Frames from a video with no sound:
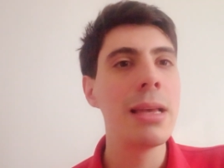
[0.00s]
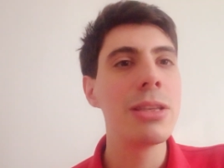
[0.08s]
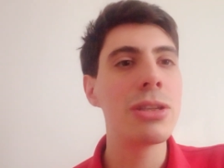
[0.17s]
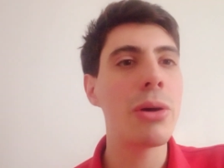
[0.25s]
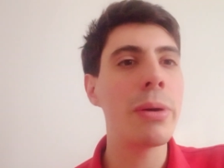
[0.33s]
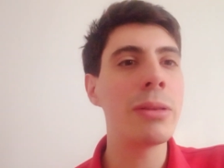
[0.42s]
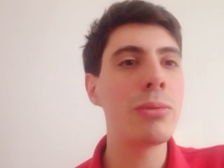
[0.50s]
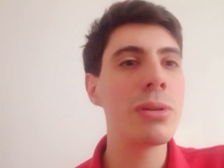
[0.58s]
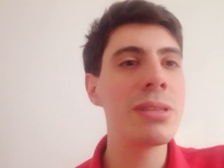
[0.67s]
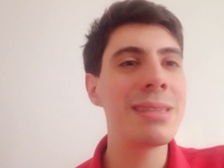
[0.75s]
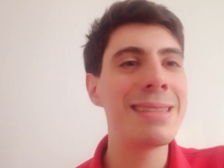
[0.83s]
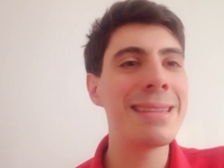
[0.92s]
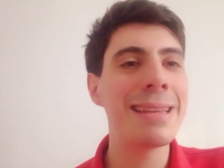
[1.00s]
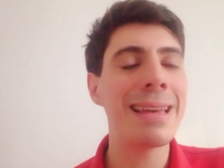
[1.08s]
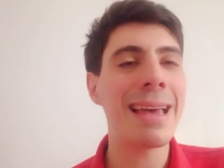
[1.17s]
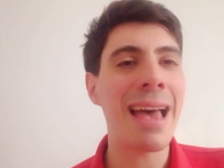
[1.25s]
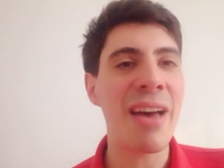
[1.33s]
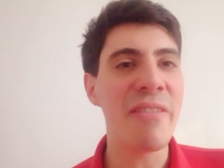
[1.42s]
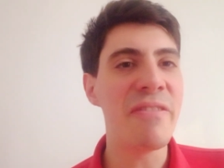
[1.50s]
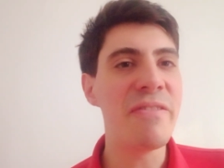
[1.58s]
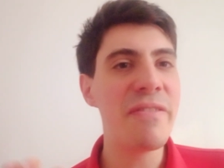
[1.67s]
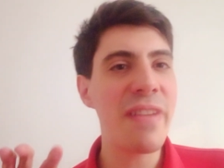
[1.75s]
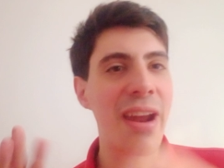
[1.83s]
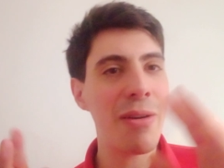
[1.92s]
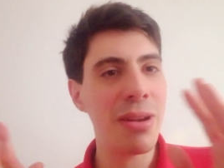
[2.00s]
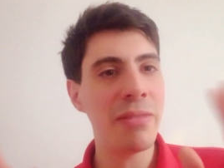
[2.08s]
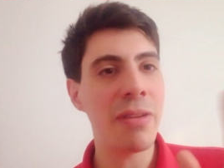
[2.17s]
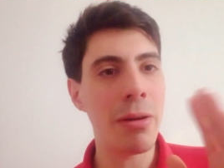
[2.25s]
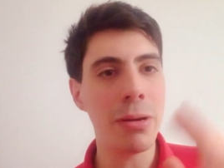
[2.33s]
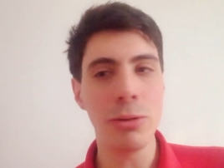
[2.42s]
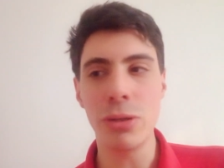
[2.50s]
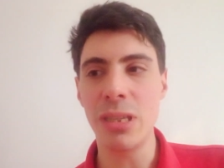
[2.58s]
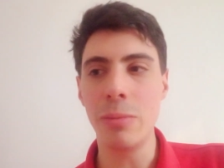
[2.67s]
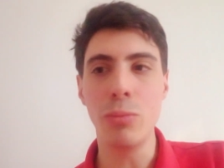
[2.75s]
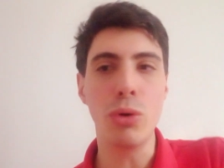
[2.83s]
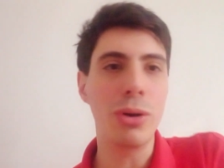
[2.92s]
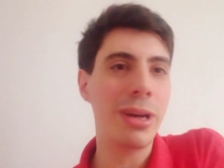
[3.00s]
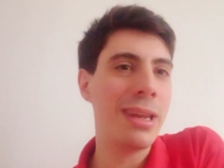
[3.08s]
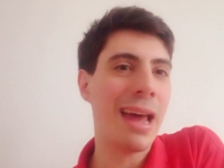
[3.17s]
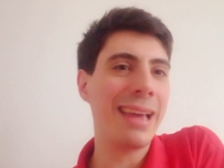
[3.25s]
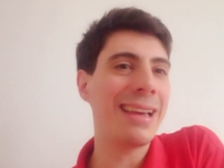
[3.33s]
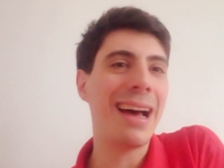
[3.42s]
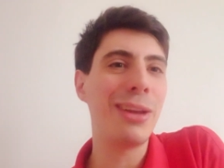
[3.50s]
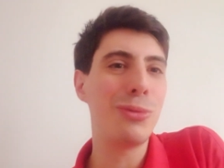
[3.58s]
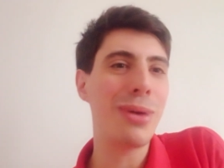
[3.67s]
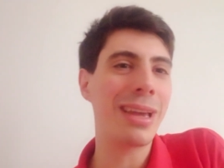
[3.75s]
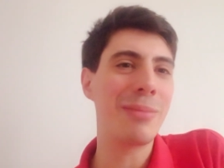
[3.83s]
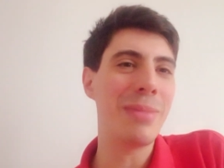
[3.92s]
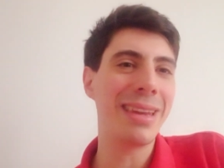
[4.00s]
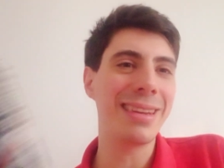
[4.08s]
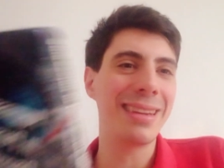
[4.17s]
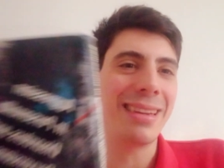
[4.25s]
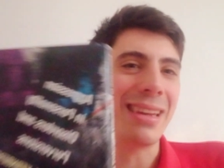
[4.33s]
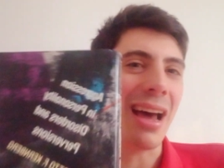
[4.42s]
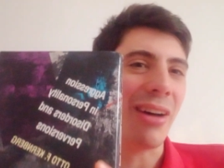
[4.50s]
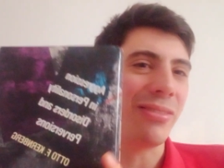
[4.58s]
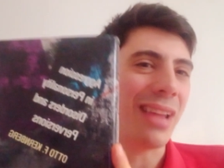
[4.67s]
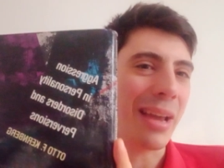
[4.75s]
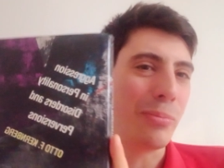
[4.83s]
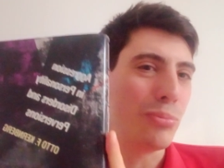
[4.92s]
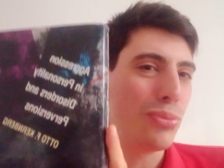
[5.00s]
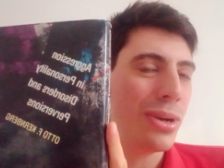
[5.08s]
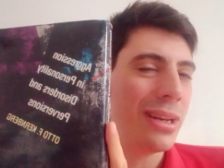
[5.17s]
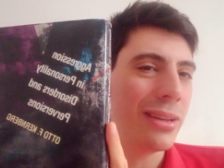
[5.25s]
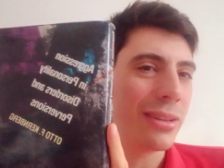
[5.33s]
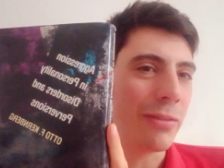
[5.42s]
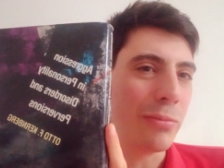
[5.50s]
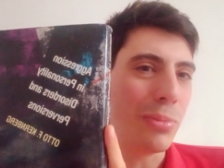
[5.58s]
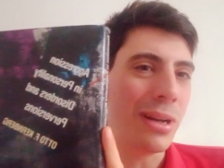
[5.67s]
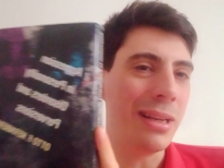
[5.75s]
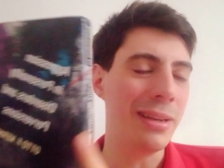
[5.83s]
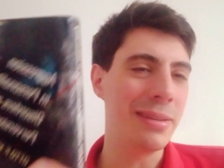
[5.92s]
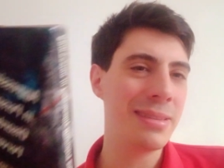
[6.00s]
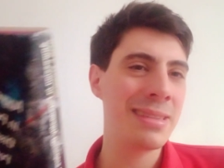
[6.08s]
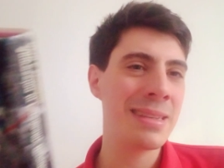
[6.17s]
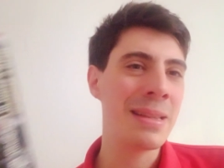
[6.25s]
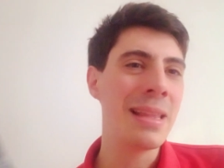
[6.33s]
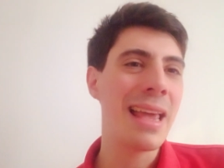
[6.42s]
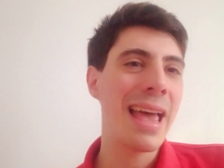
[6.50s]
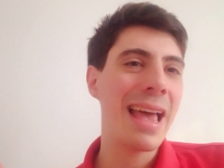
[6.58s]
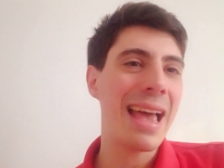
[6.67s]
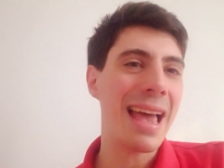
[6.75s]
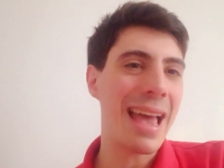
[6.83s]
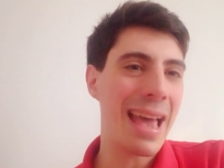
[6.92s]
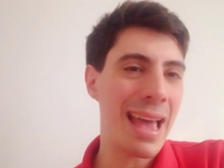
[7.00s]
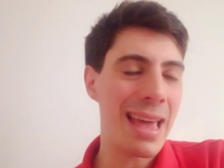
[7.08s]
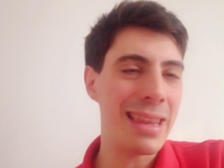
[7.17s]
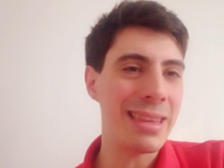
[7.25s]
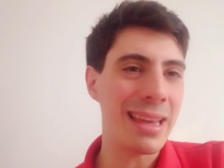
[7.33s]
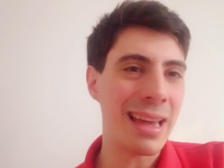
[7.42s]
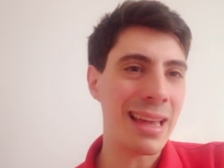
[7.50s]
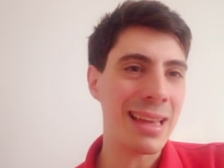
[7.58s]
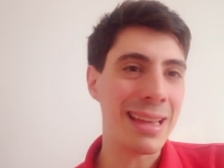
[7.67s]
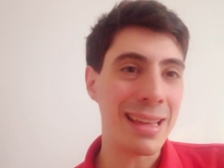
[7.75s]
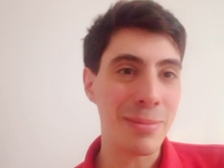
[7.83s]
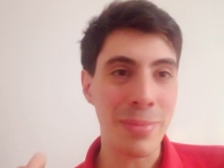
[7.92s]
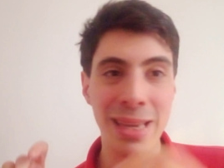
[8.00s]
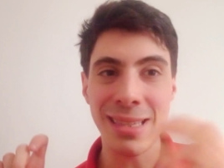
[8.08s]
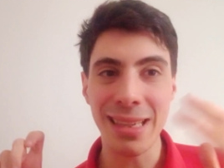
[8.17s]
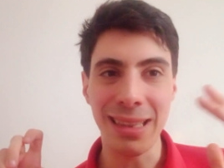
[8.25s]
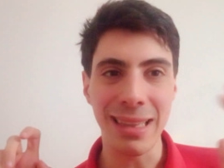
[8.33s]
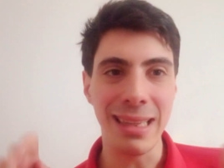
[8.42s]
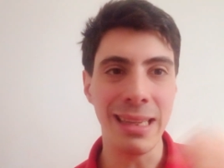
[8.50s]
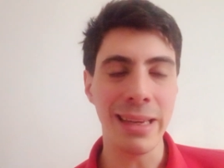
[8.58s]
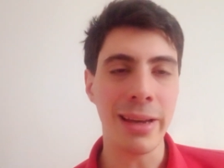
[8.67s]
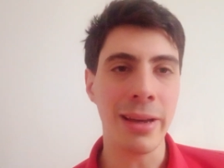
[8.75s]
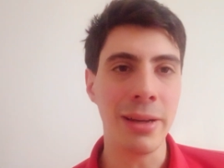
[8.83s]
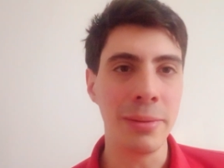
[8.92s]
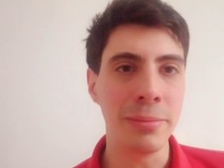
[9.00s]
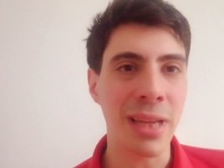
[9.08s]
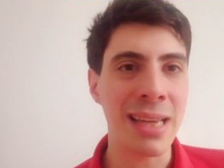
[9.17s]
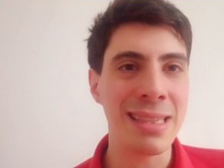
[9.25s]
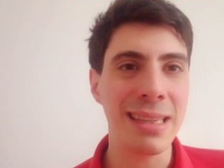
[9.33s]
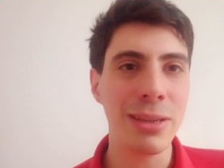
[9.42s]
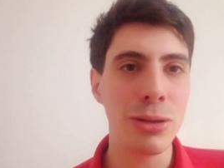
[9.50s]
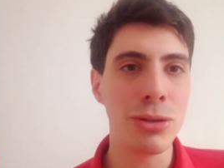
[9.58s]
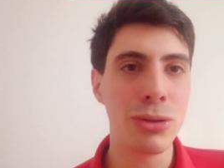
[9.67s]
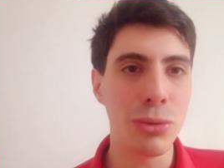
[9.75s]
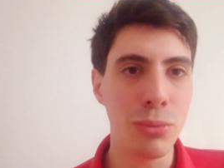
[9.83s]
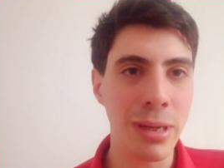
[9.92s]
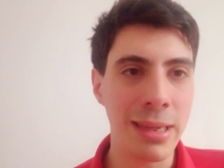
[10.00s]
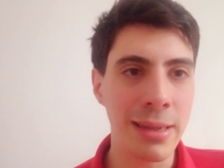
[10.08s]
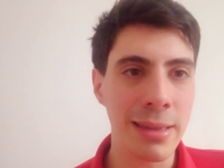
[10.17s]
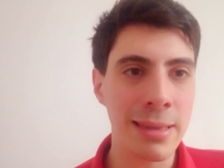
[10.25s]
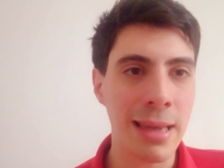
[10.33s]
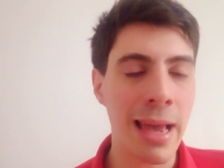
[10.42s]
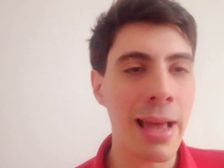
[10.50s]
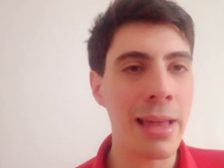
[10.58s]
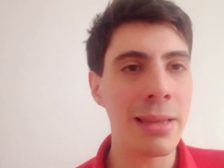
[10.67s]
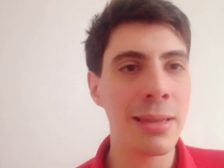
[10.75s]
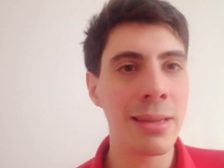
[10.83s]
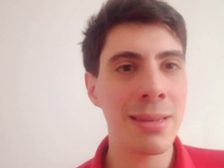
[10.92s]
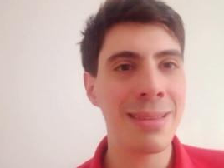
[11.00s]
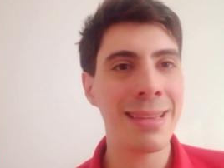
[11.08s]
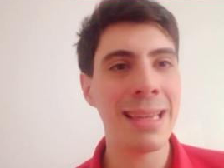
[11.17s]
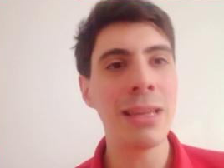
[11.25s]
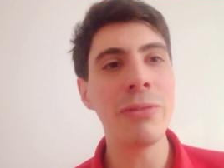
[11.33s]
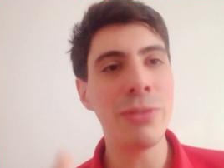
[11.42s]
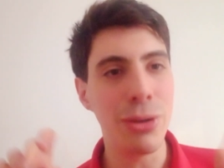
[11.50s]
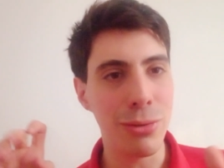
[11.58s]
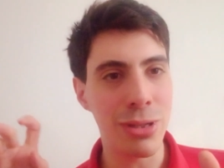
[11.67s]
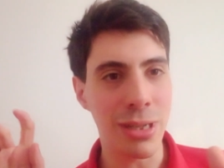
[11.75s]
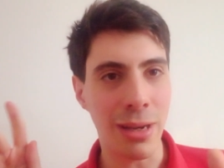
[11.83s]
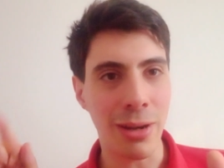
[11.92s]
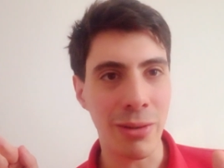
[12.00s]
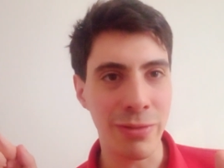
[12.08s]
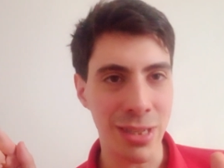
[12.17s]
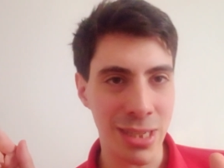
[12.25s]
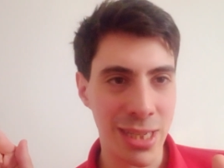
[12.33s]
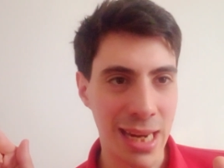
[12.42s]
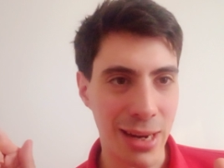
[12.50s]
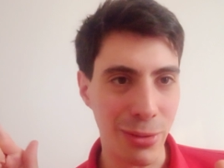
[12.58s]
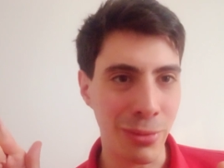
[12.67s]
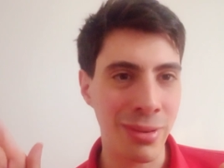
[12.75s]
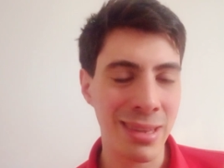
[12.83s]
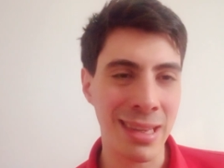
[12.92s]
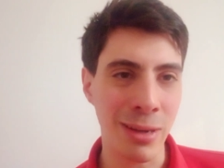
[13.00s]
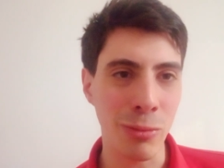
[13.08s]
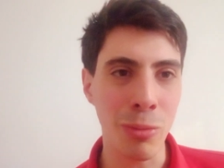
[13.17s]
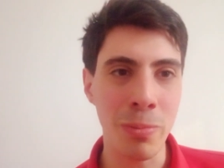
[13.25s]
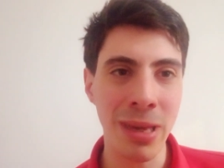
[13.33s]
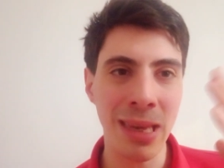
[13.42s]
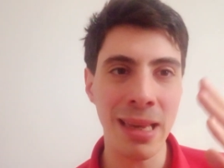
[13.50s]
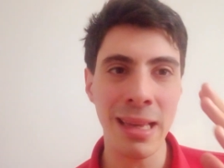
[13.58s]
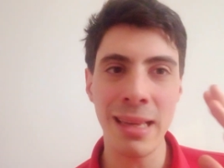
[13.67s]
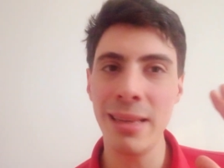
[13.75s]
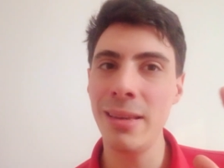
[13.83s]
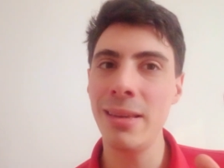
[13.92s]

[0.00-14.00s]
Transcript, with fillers: So it was a very, very interesting book, and I can't recommend it enough. Like, brilliant of brilliance. And basically, um, I think you should read it. And in the future of this channel, there will be